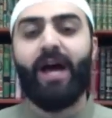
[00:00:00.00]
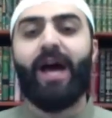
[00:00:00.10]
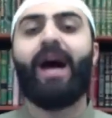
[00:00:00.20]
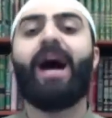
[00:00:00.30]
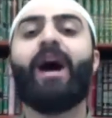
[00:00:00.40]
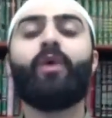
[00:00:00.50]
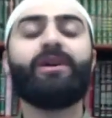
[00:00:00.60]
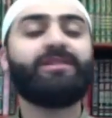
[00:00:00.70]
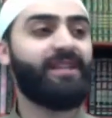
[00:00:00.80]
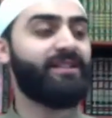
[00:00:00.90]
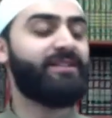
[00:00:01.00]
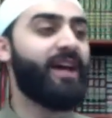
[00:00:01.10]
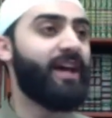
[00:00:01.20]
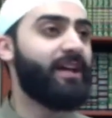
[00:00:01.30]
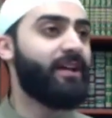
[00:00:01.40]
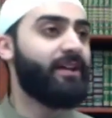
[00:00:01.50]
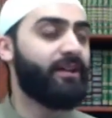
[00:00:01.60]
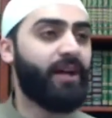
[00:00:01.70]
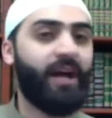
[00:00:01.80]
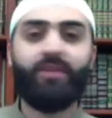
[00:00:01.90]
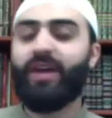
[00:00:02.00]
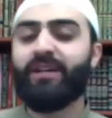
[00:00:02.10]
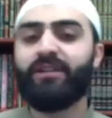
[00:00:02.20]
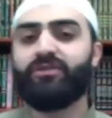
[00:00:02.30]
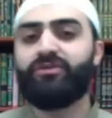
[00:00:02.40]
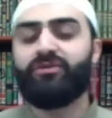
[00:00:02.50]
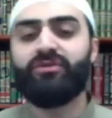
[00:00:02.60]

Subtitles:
How was it day and then it